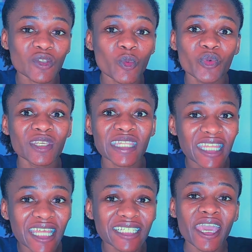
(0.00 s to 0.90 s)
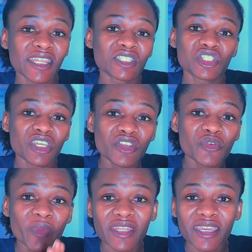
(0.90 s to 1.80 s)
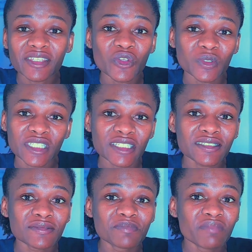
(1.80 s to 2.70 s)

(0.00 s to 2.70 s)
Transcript: They'll put it there that it is genuine, but then they'll just